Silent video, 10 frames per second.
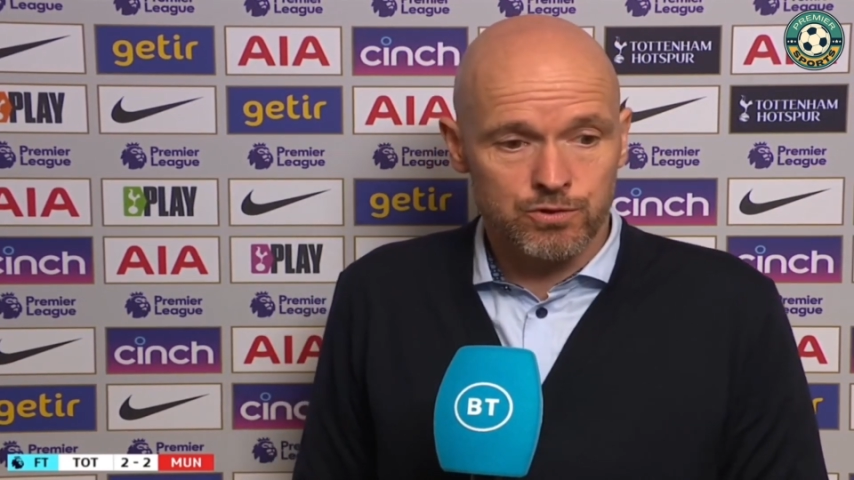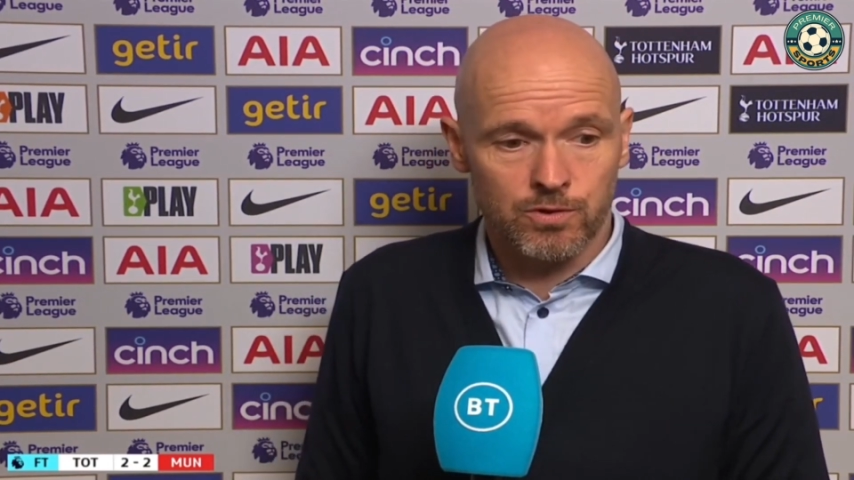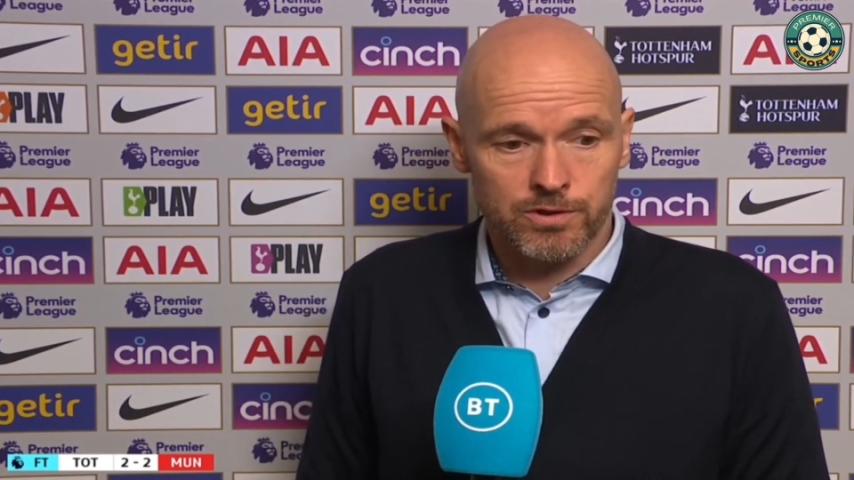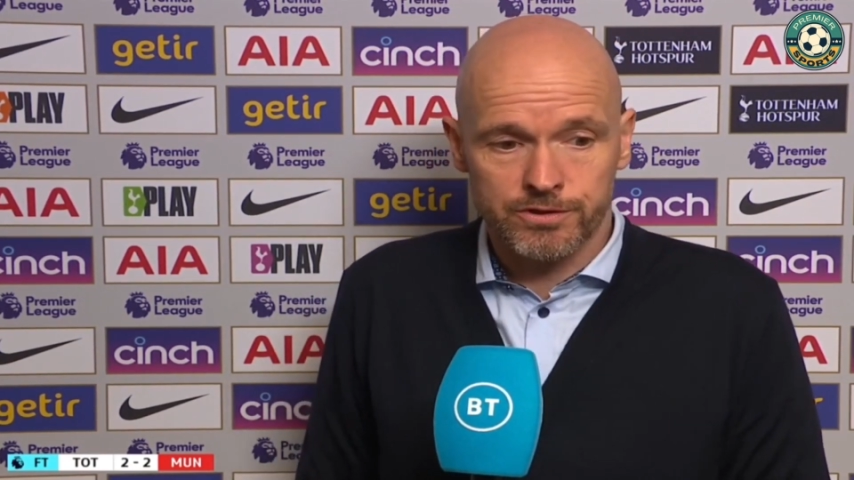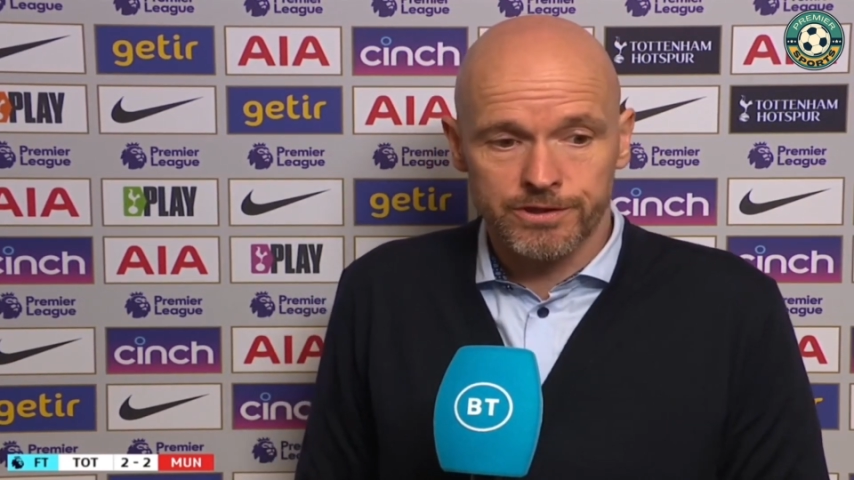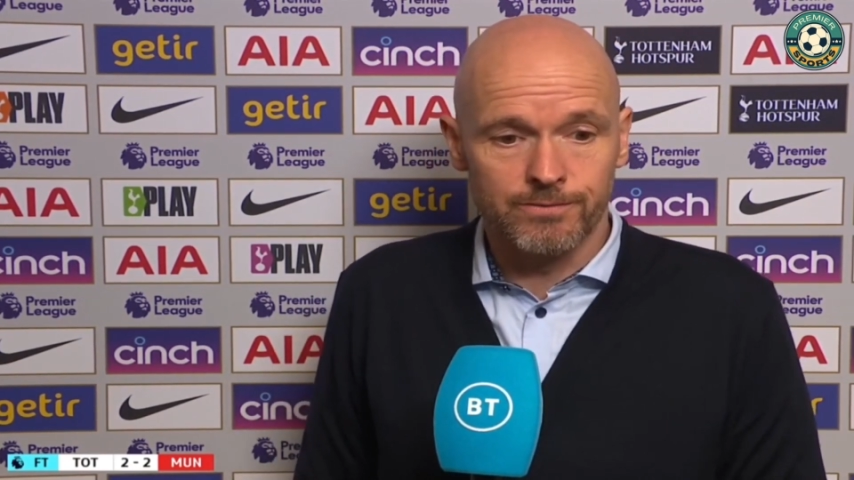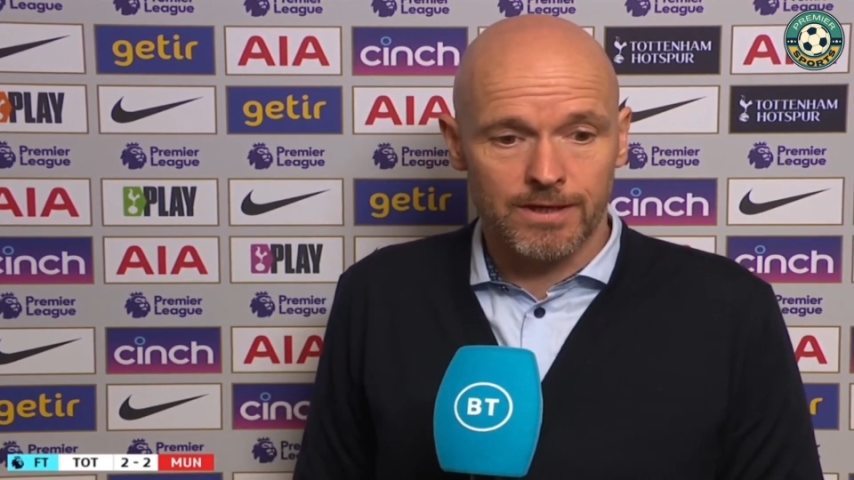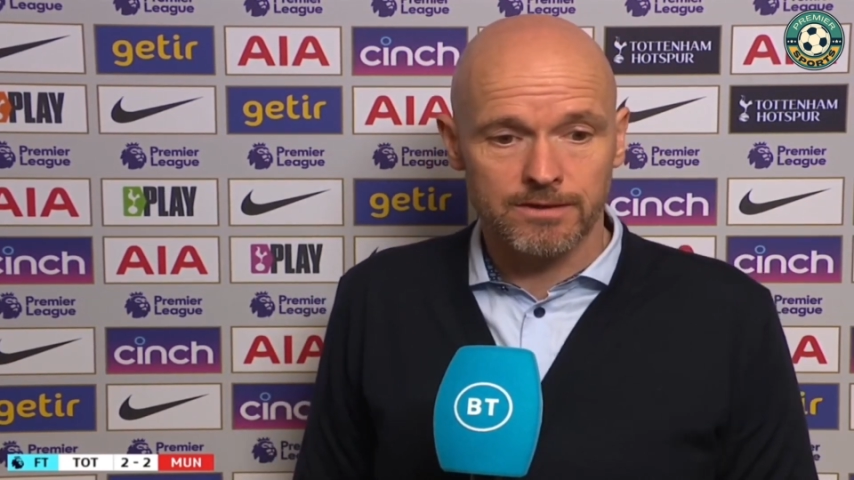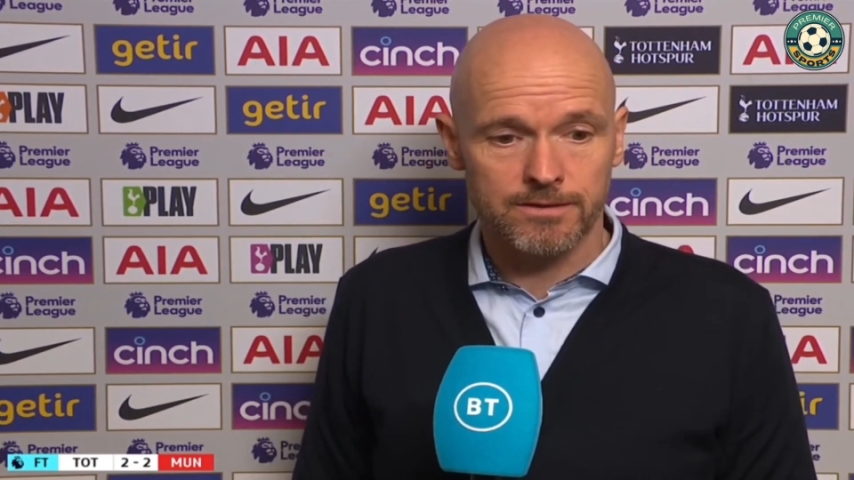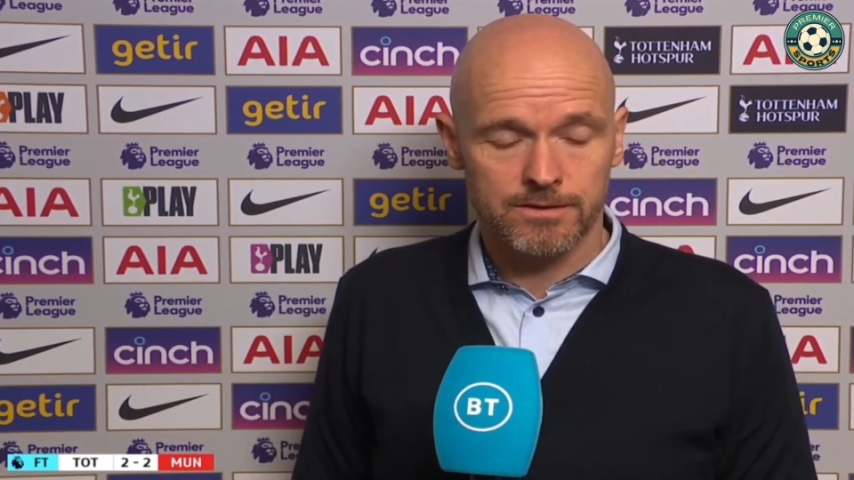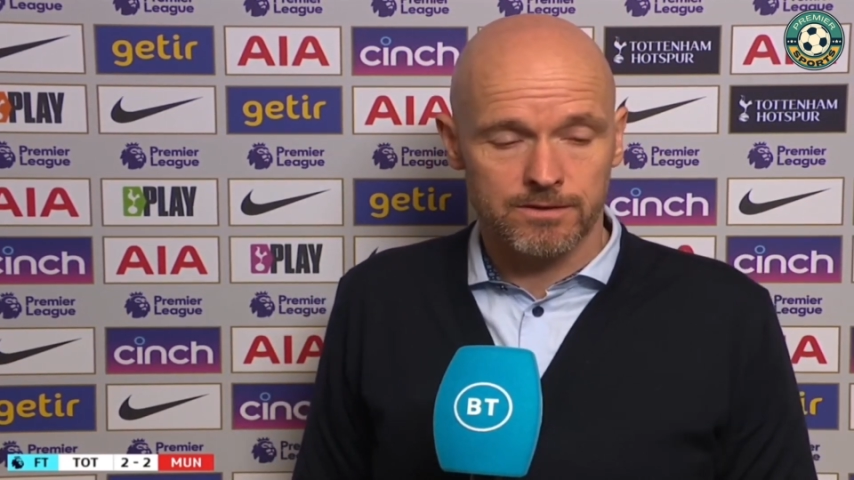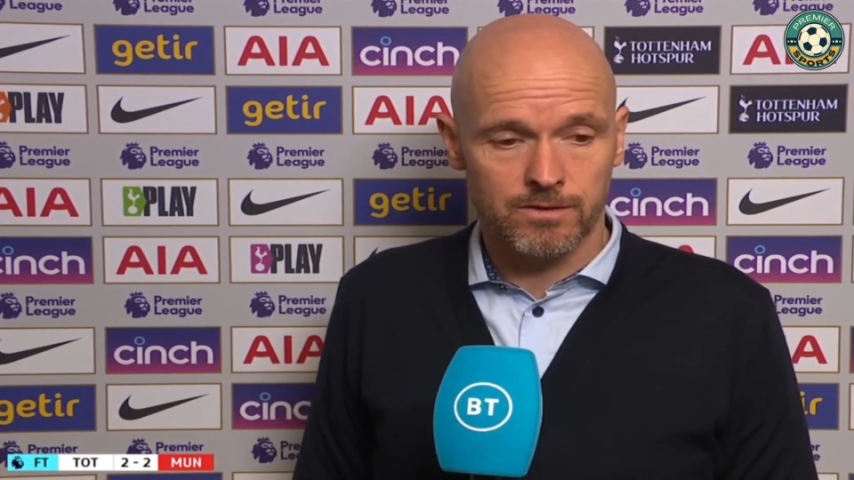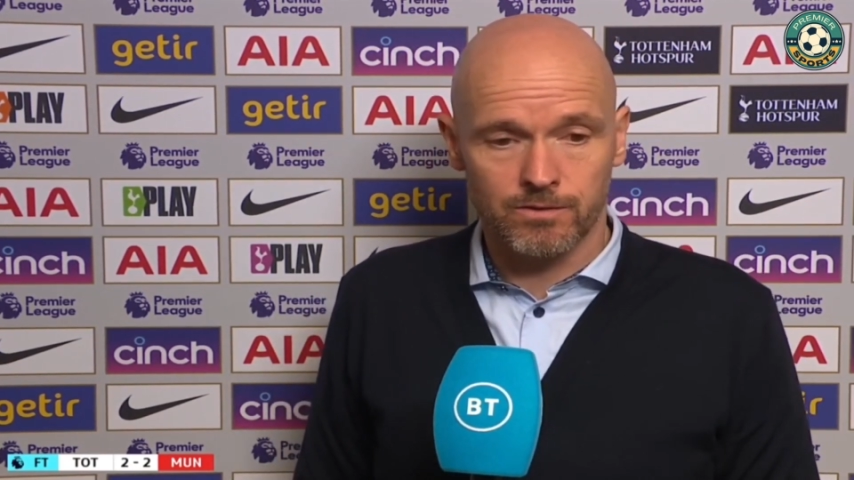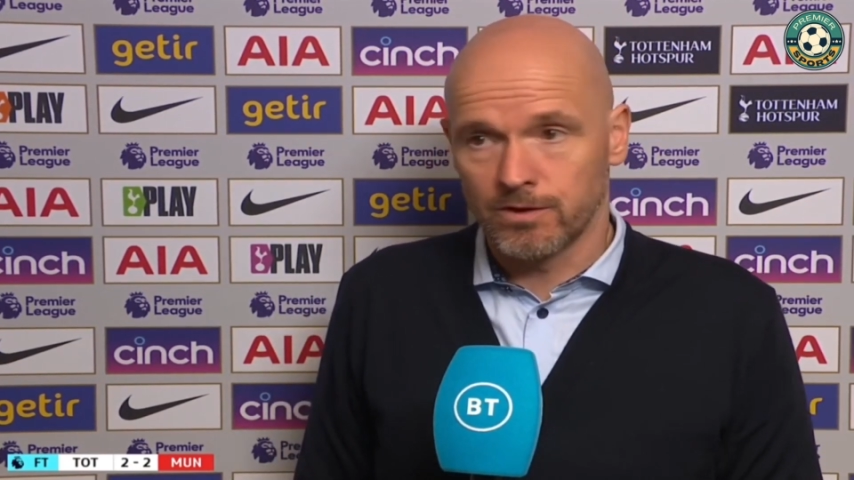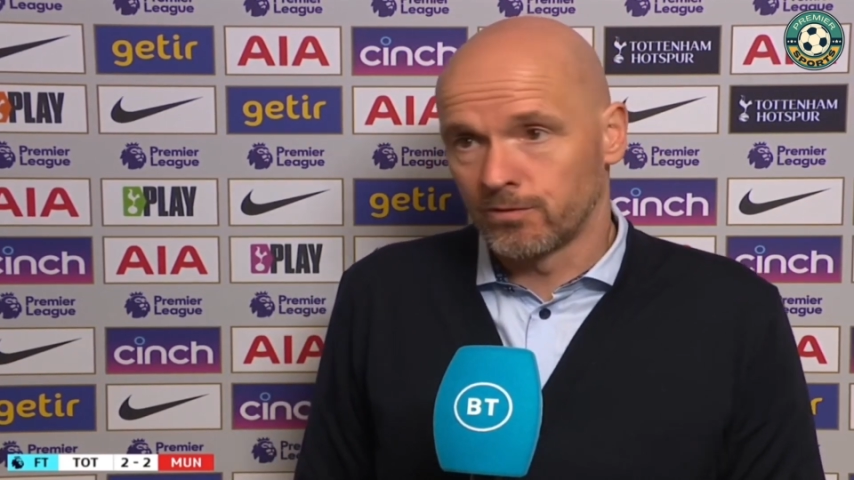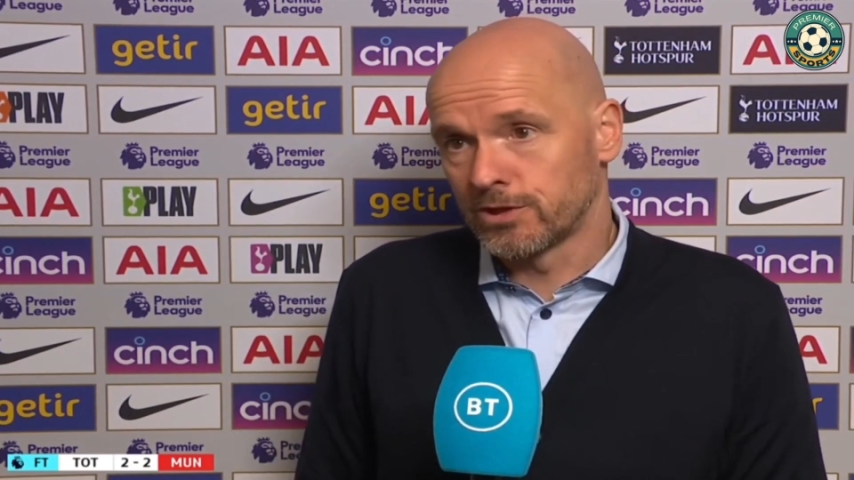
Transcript: to score the 3-1, uh,